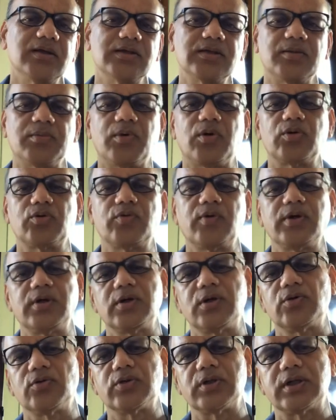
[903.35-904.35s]
is about 20
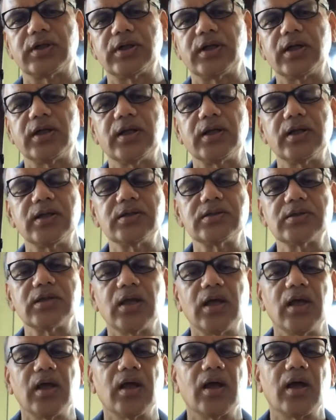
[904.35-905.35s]
to 30 degrees,
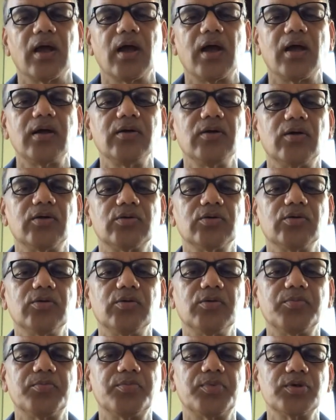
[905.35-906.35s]
and you have to
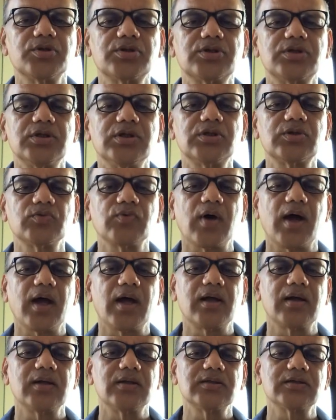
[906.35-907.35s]
push this wire
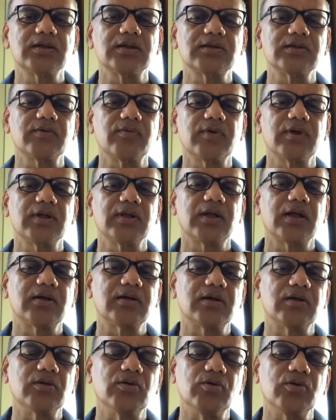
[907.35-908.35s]
in such a way that
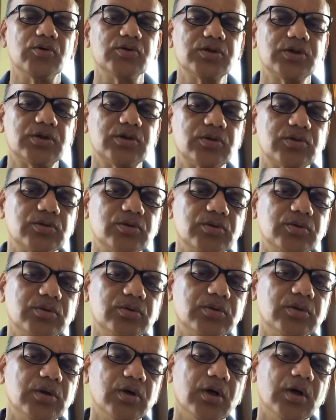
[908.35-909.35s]
it goes into
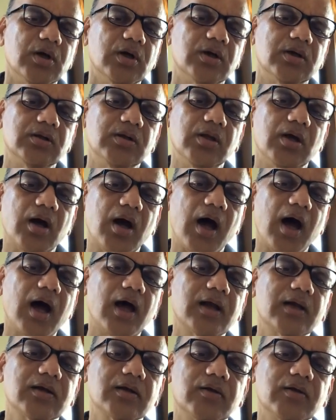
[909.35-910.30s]
the arc